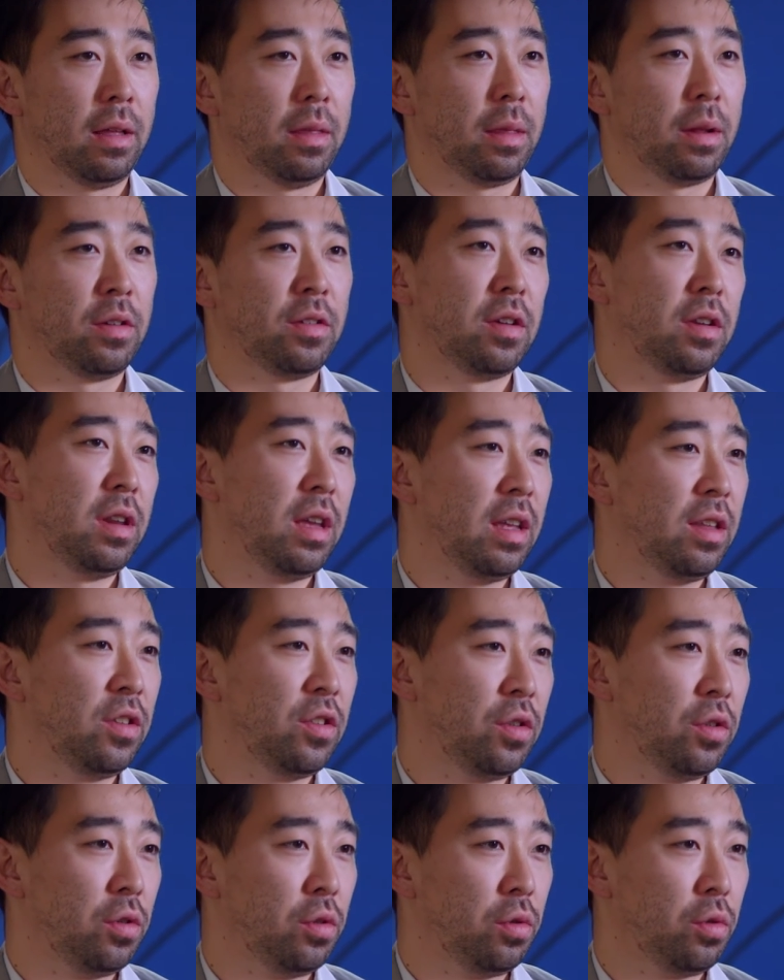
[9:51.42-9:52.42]
there's a need
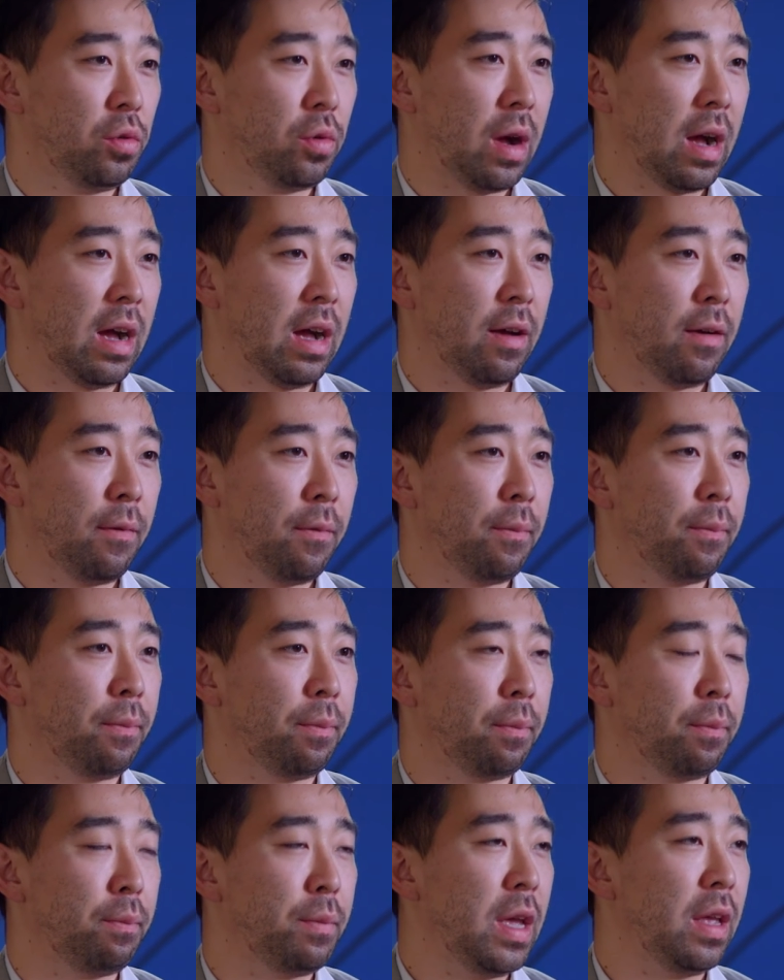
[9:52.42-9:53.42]
to uh,
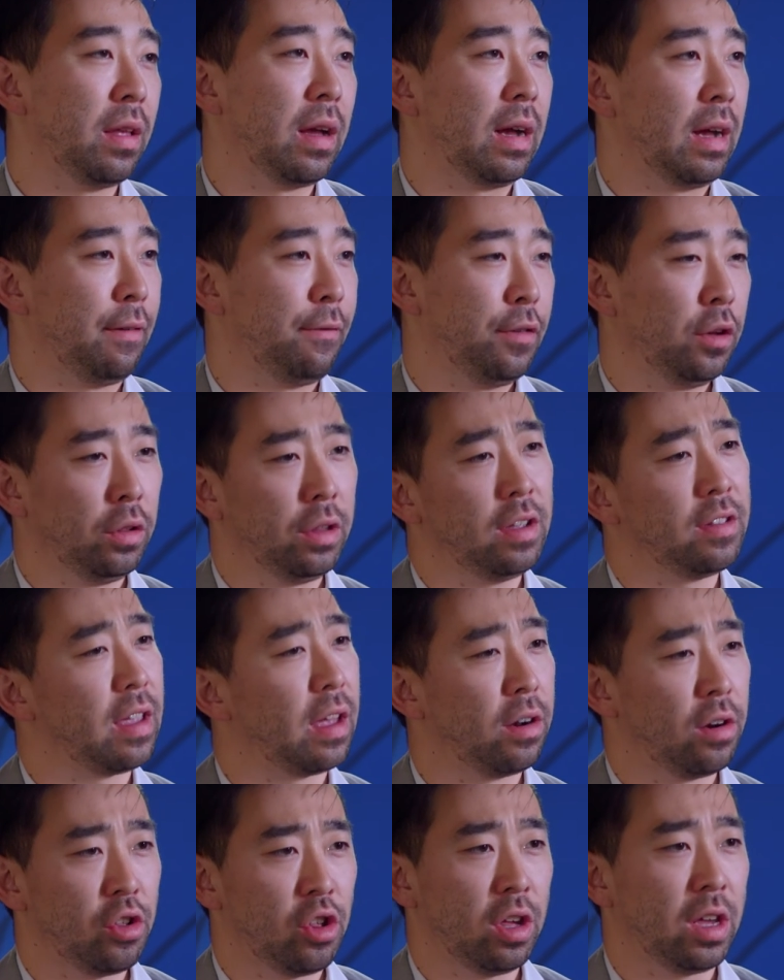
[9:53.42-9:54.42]
meet, uh, fill these
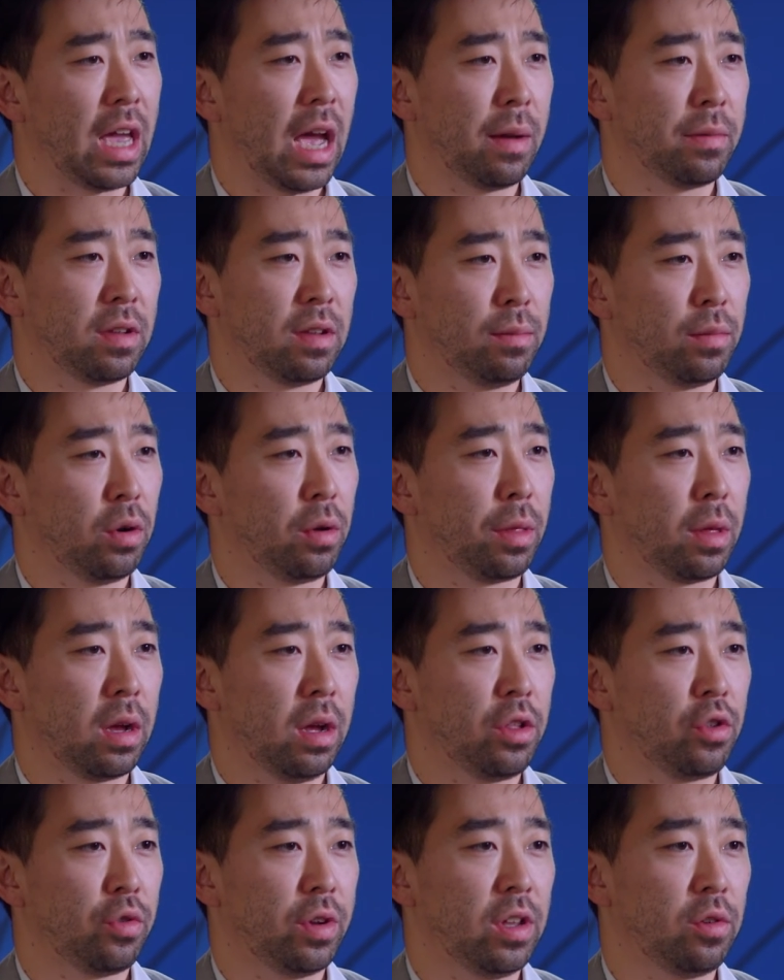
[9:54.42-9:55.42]
energy gaps in both
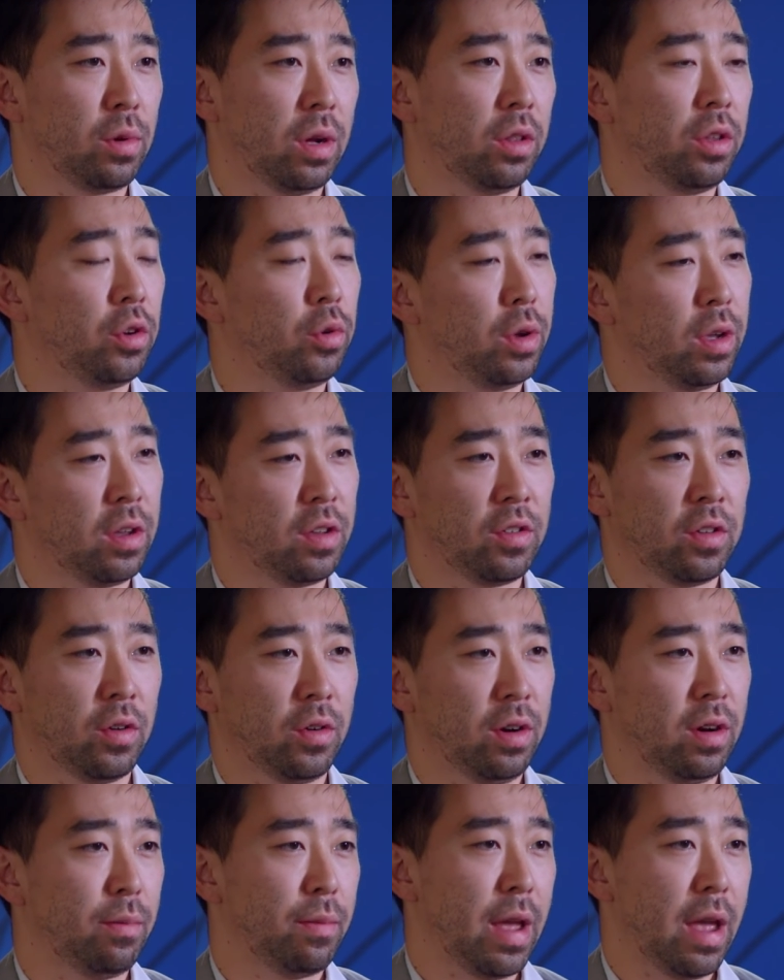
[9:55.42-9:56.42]
countries while doing so
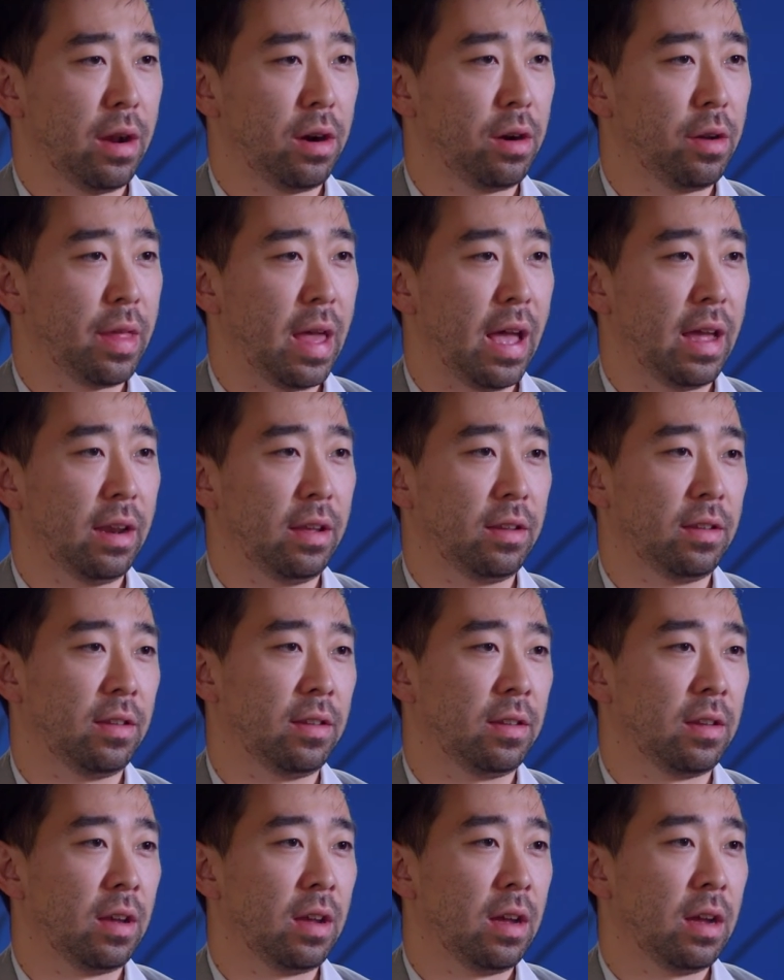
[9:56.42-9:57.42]
in a manner that
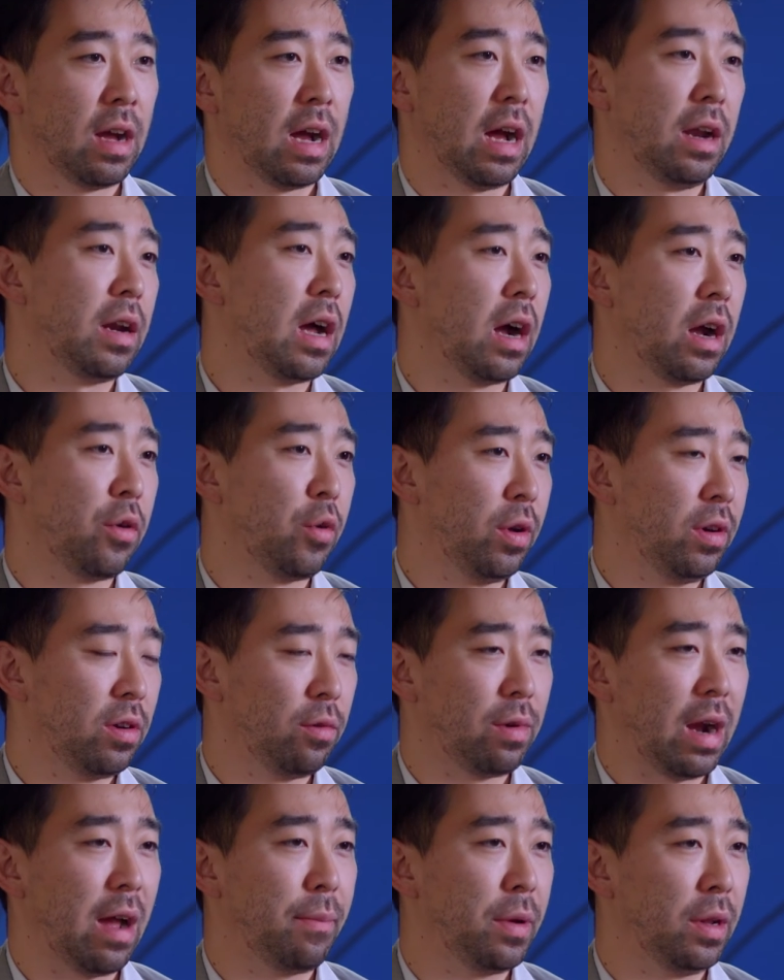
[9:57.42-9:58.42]
is uh, not going to
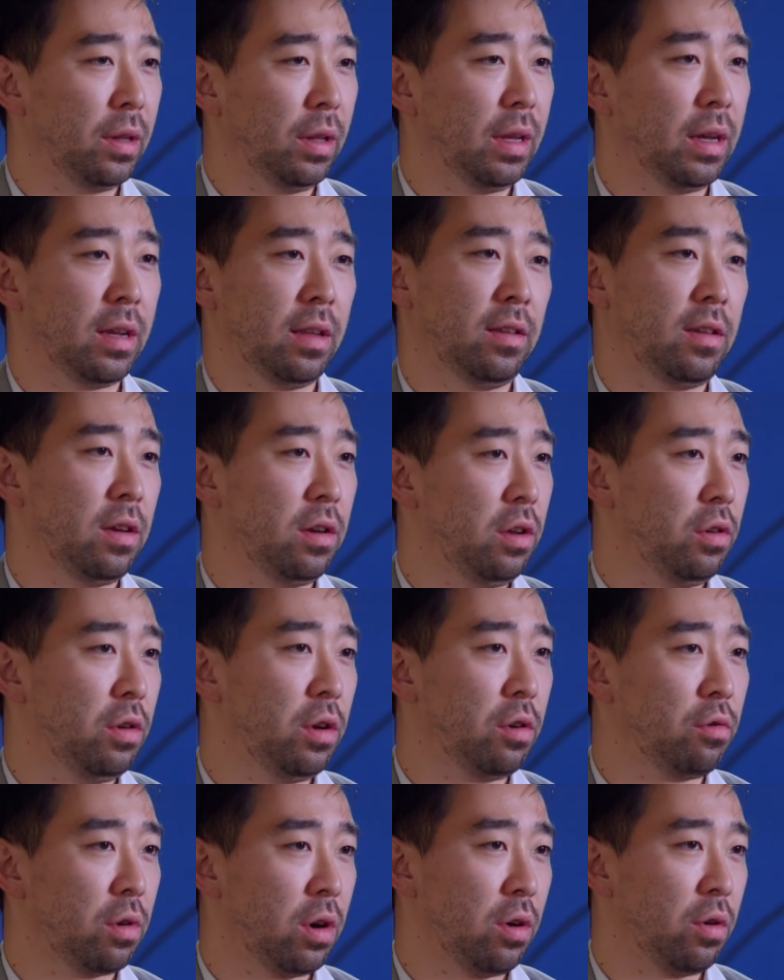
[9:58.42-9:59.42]
rapidly continue
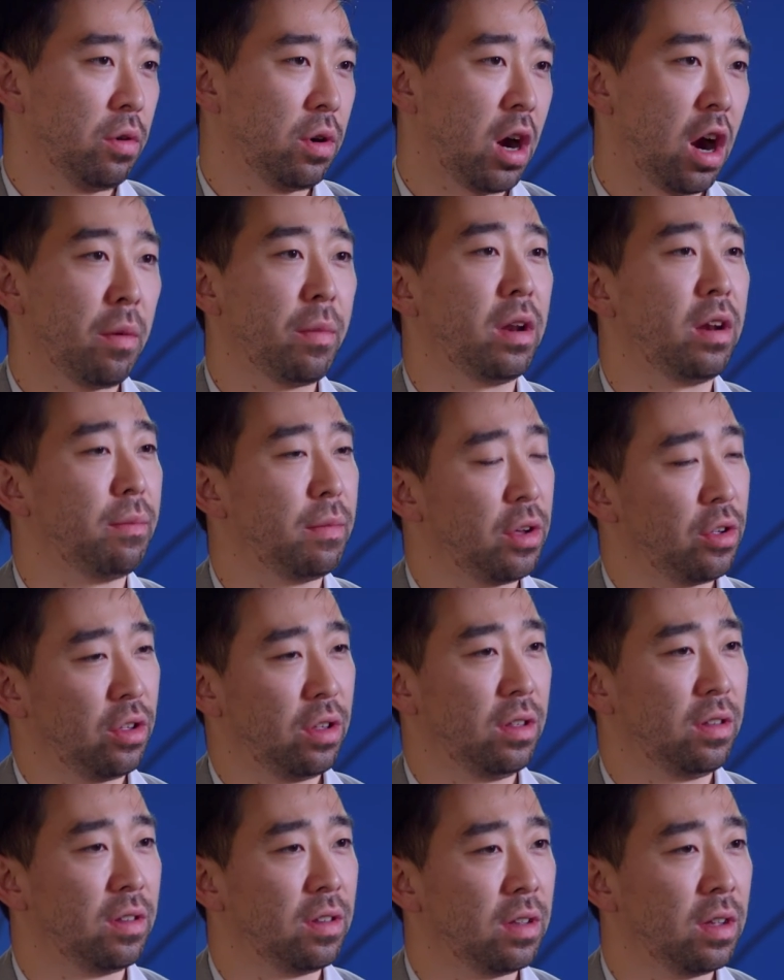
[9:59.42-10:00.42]
to grow carbon
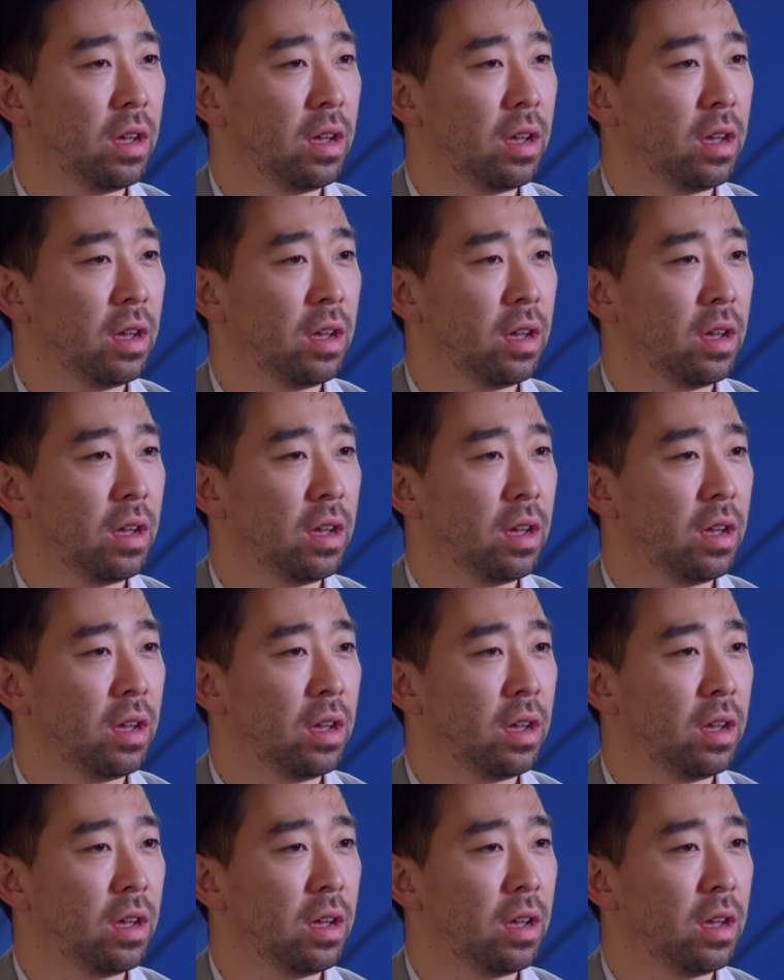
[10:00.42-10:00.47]
emissions.